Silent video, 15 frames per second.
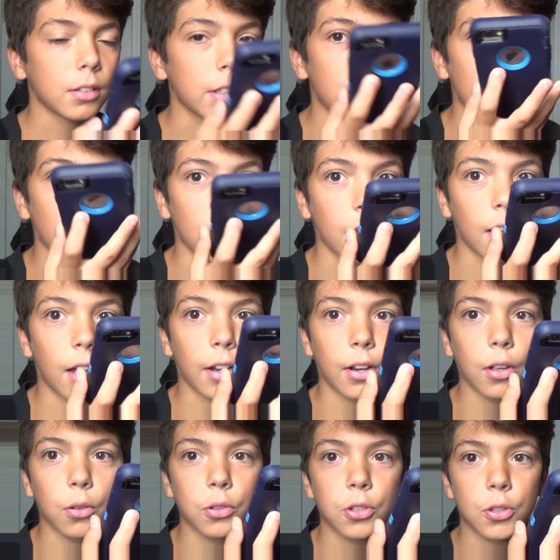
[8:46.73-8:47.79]
Yeah, I
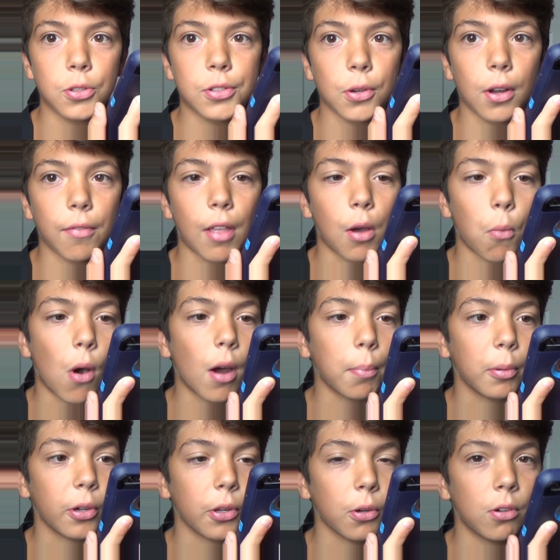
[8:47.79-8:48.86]
know. Do you still have that
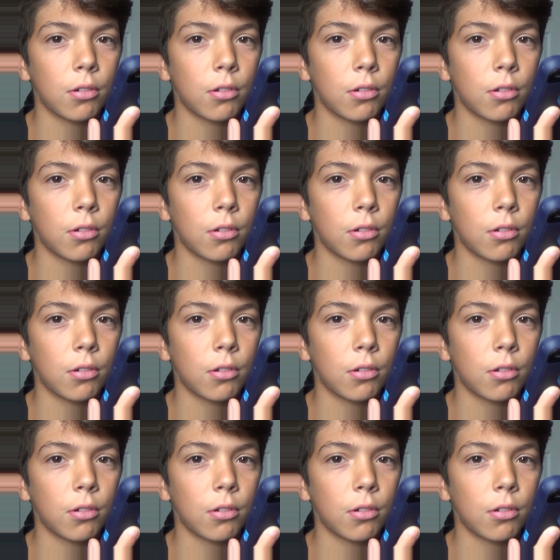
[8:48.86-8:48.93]
Whopper deal?